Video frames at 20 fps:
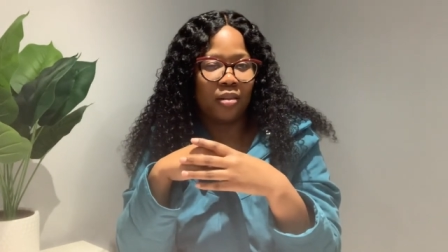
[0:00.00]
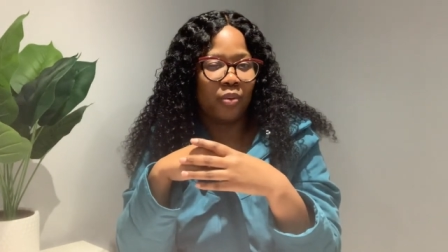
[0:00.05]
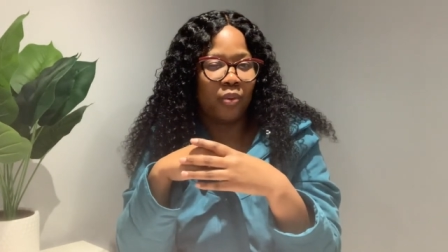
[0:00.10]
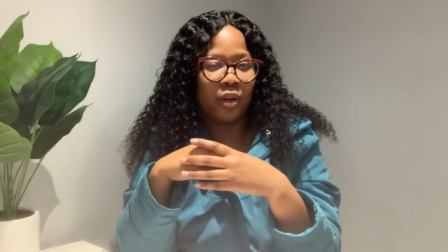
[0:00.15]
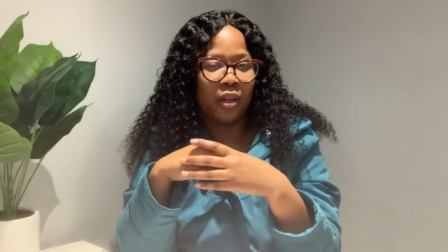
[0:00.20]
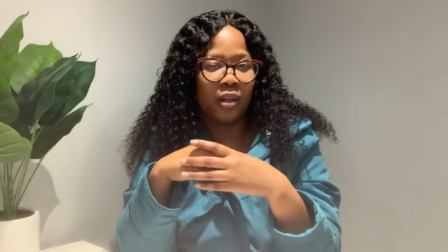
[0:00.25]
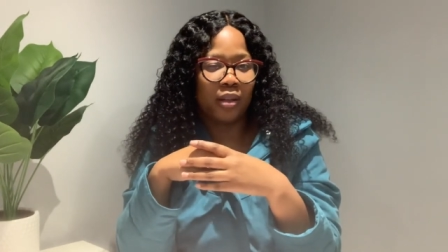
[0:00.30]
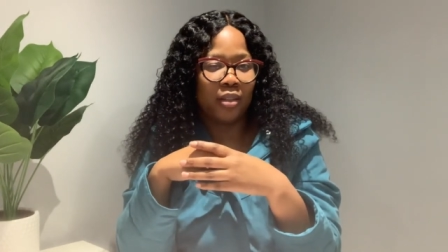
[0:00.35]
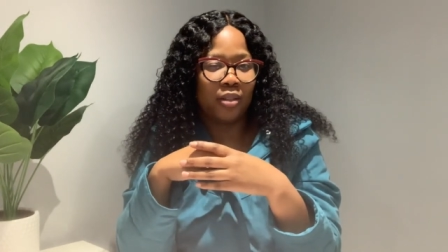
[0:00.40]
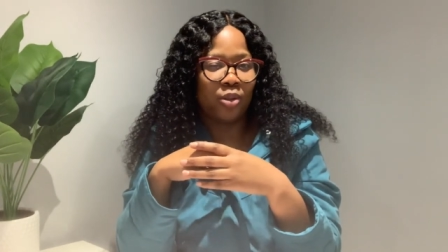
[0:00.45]

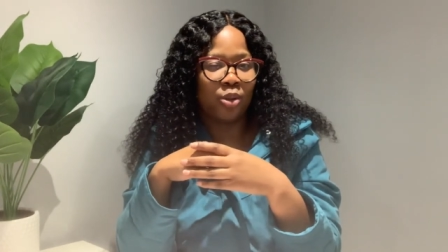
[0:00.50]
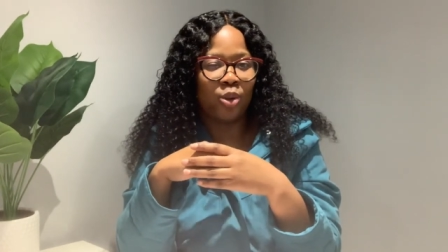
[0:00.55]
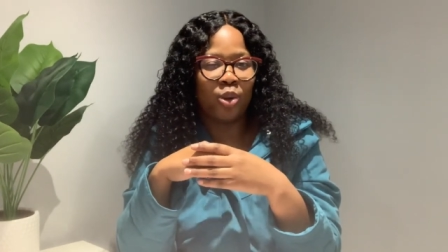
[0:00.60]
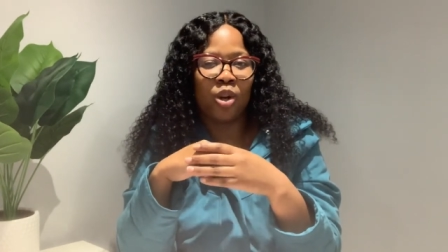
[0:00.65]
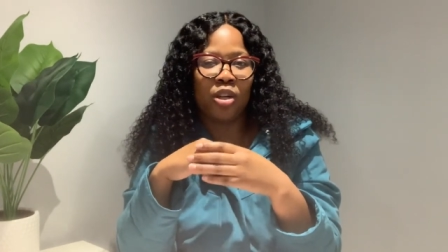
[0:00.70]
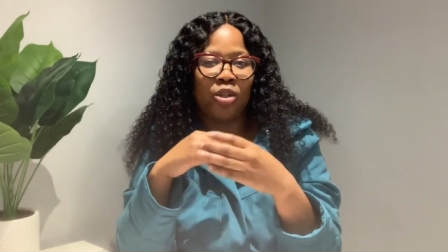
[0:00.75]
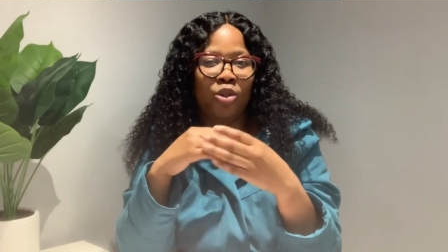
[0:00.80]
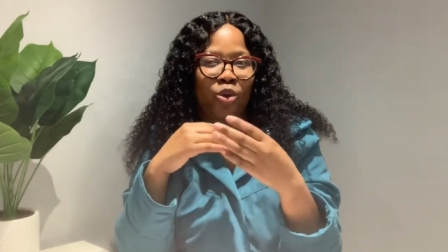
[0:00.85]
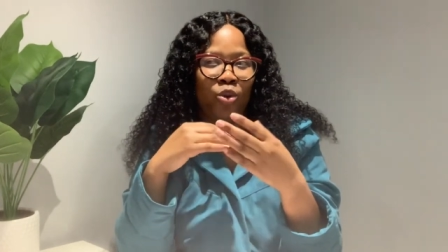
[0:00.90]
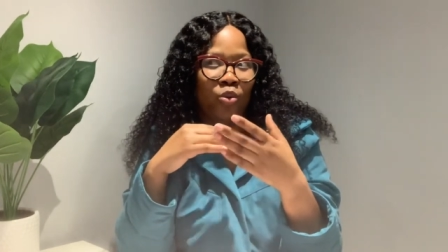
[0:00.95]
well it's
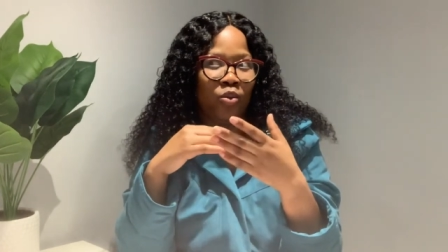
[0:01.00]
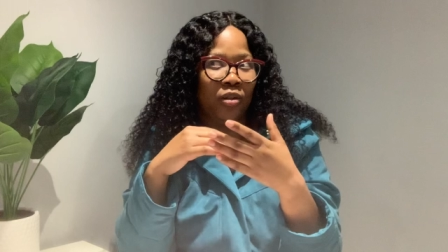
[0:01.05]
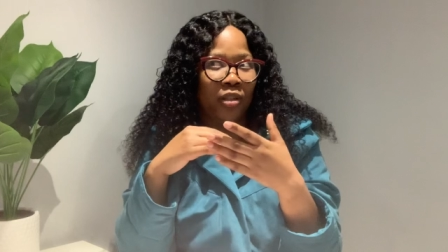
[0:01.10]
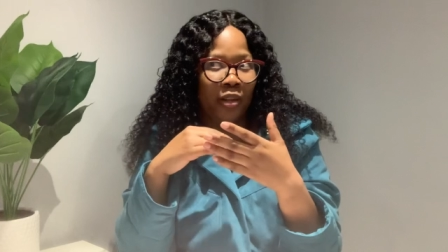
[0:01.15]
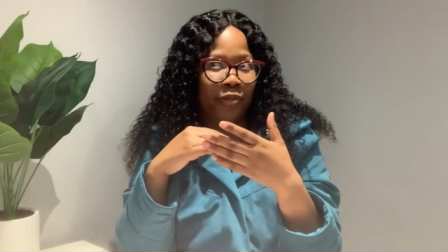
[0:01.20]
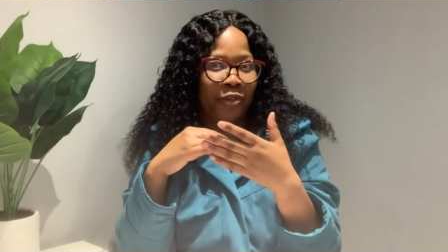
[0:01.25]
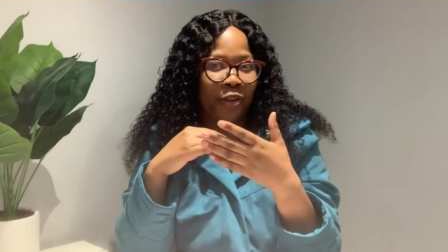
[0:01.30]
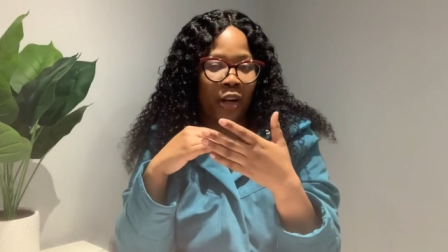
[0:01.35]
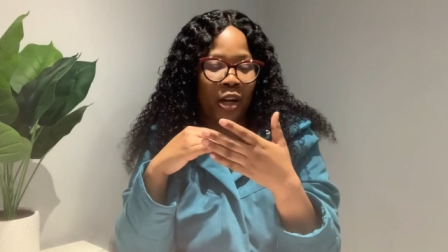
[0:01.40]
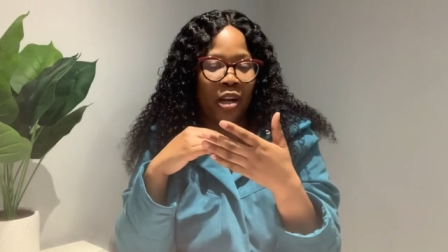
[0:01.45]
not too
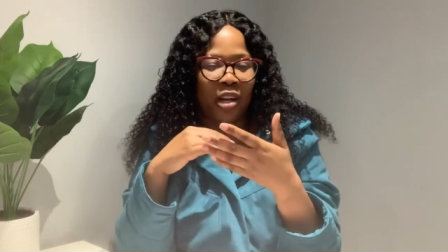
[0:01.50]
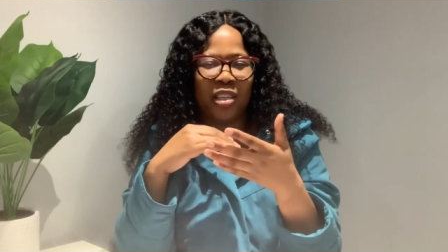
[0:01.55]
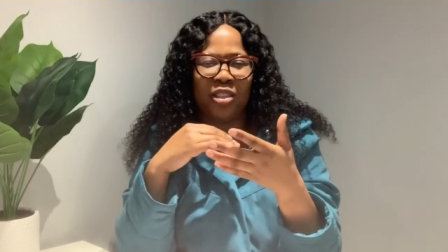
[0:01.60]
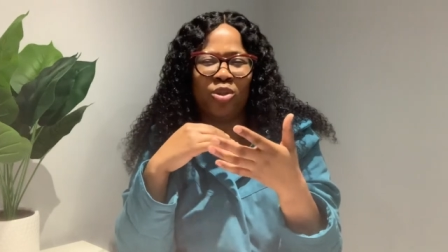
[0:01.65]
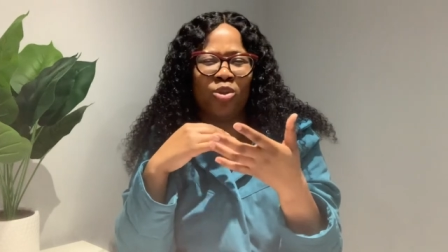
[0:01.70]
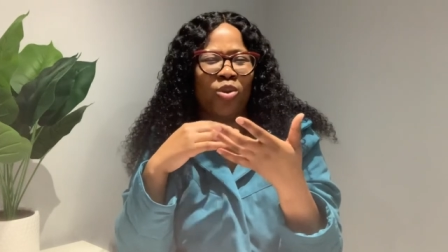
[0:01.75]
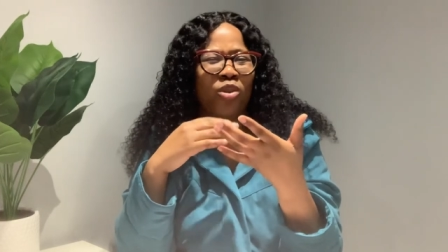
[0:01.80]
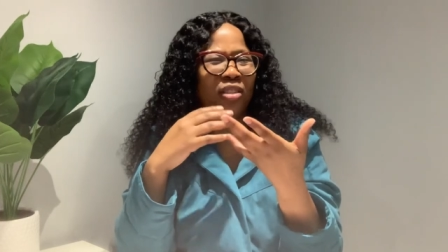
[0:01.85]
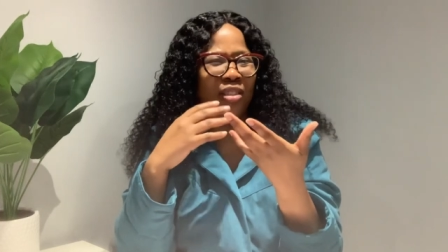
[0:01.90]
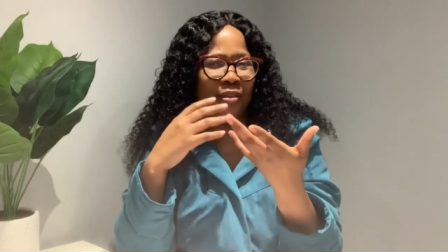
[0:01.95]
difficult
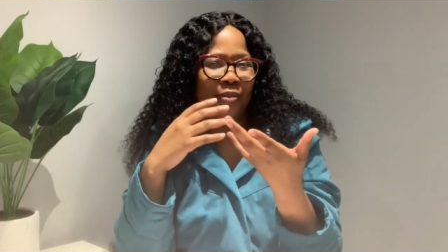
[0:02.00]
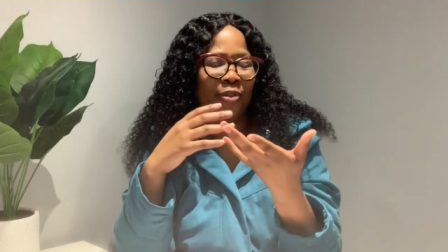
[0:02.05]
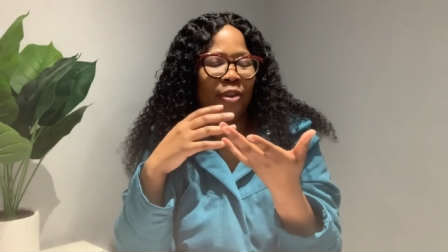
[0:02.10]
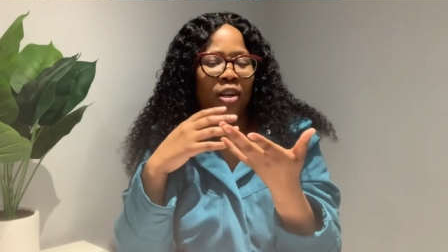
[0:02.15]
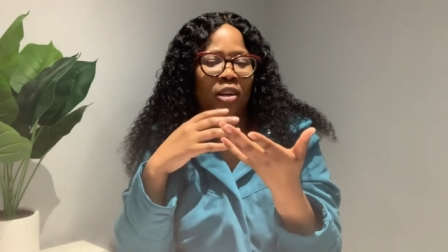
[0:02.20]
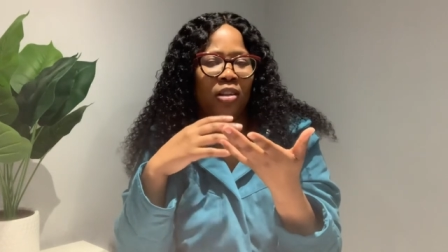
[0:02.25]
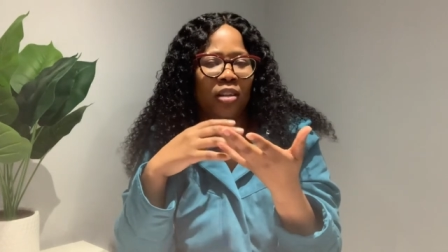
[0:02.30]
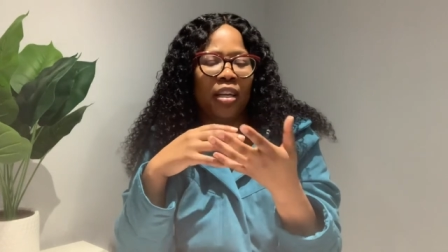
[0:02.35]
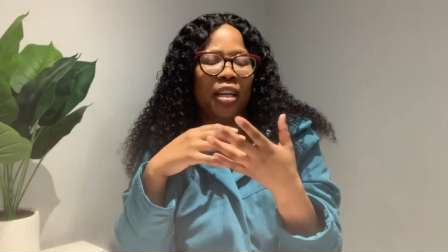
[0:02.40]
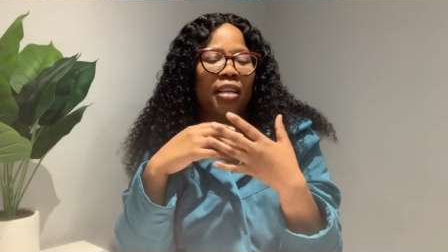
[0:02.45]
it's not
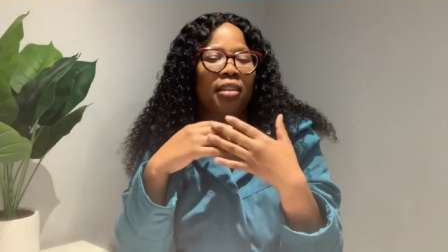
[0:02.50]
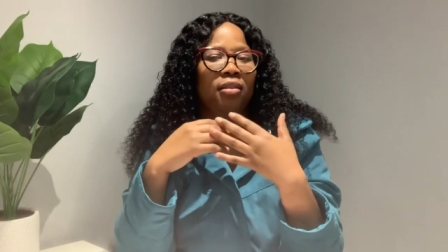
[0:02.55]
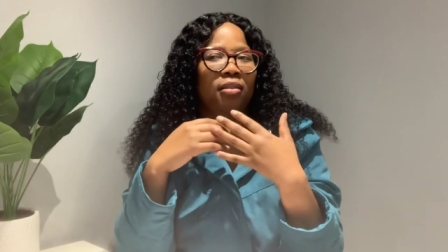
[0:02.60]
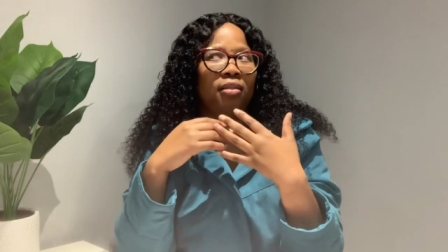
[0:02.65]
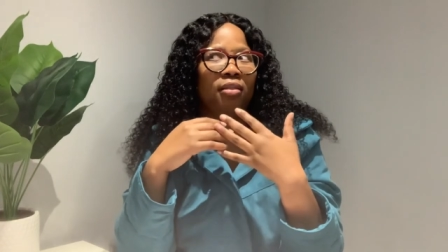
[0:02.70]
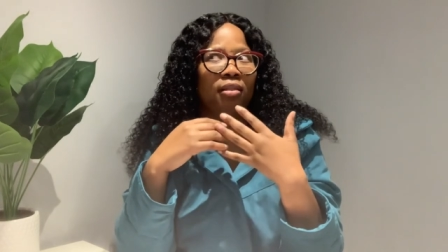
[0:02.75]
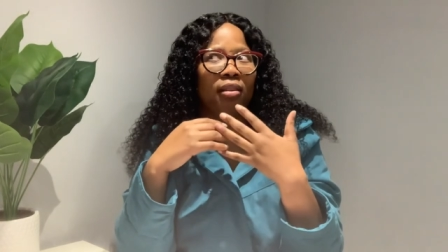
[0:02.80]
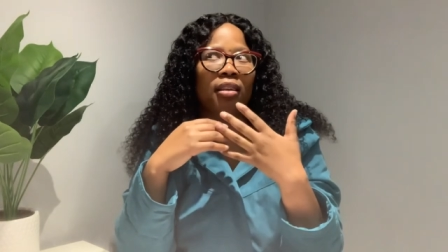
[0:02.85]
difficult it's